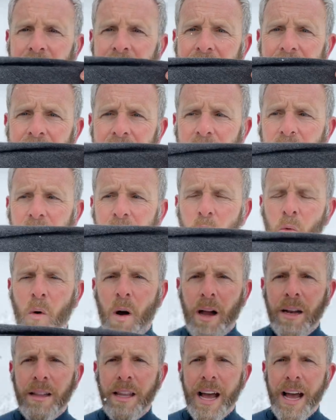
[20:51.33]
is the
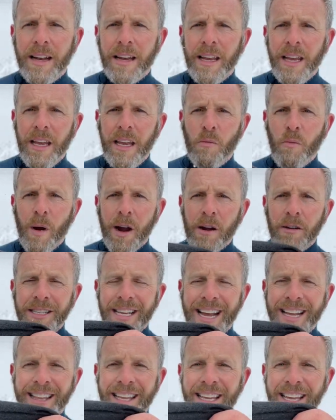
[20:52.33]
one that he wears
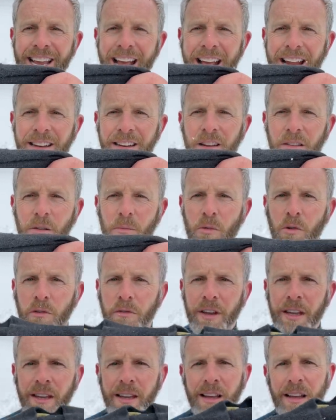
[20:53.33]
at the end of the
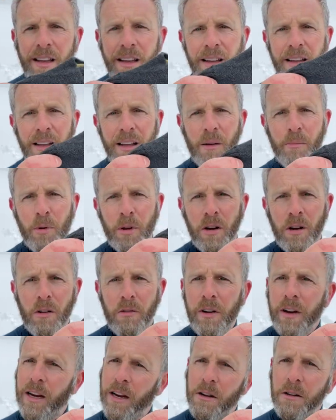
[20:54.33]
movie. I'll put it
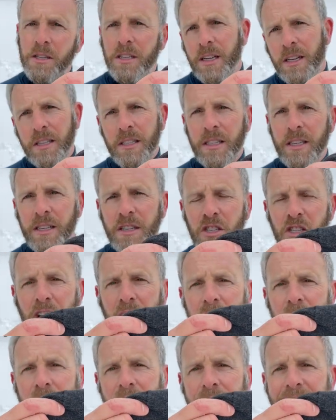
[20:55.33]
over here so you can see a
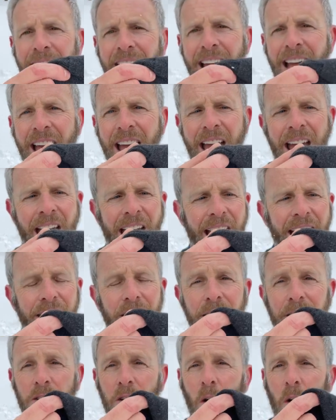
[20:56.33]
shot of it. And
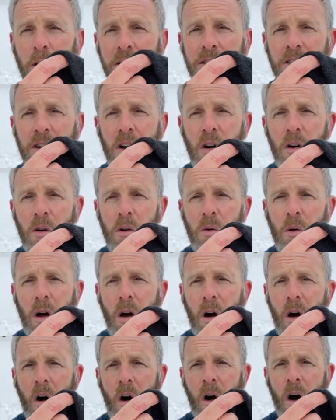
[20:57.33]
it's also
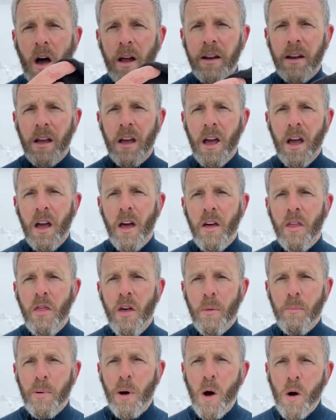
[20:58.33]
on
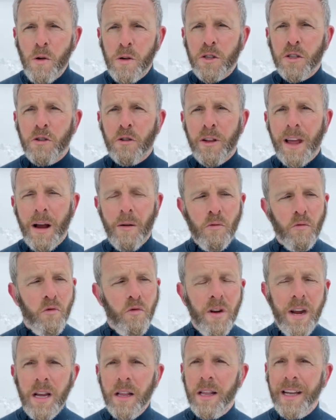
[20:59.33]
the poster, that
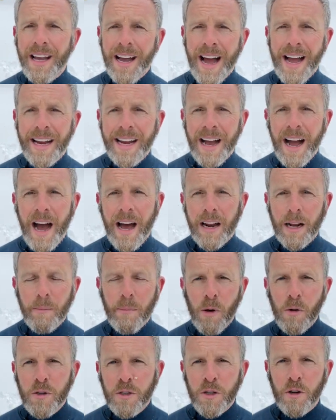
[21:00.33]
really iconic
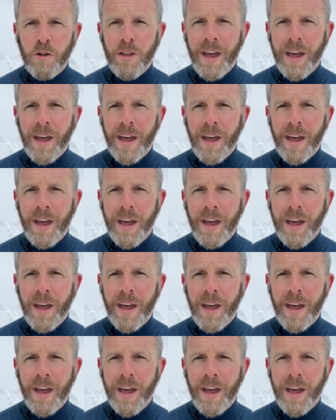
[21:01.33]
poster